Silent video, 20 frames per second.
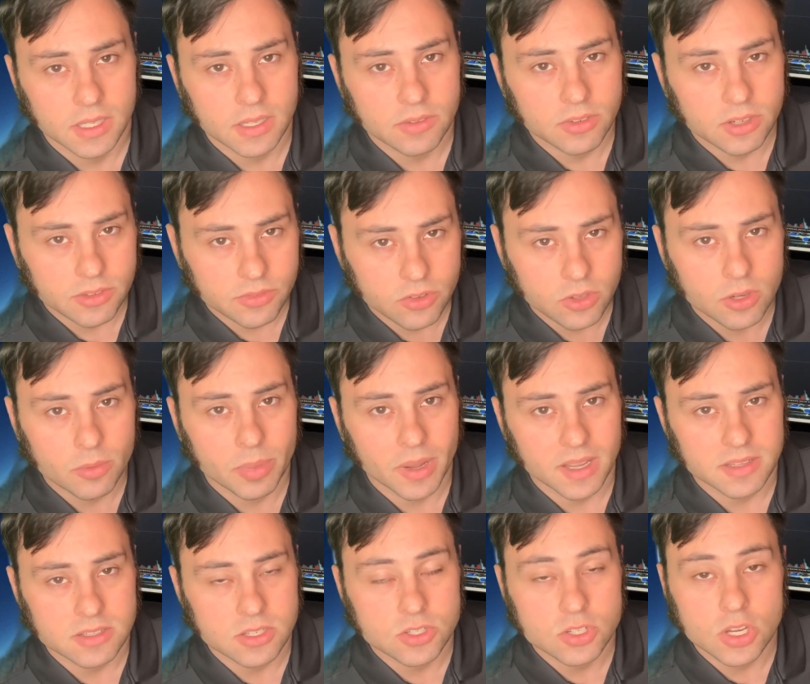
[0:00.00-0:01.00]
Even if you
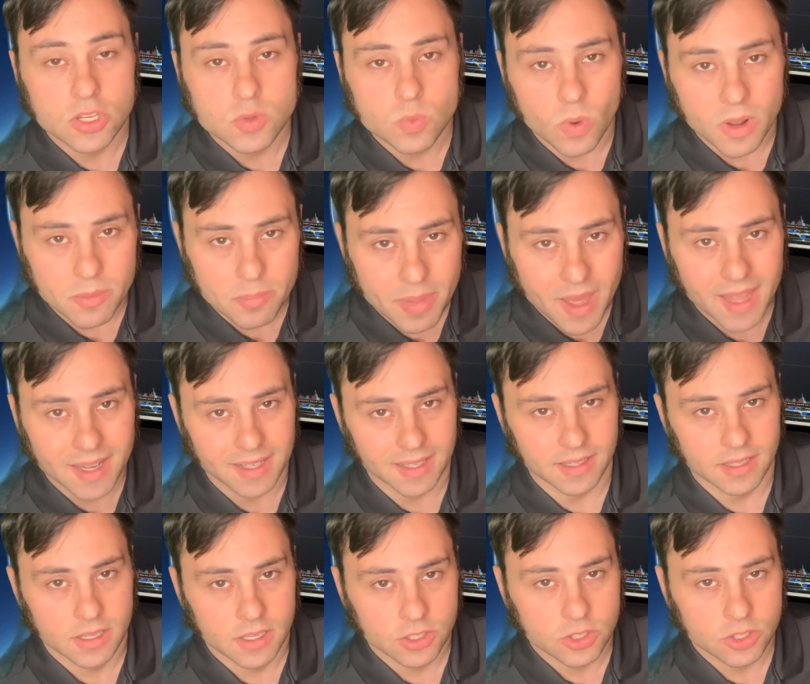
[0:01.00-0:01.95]
deposit just one penny,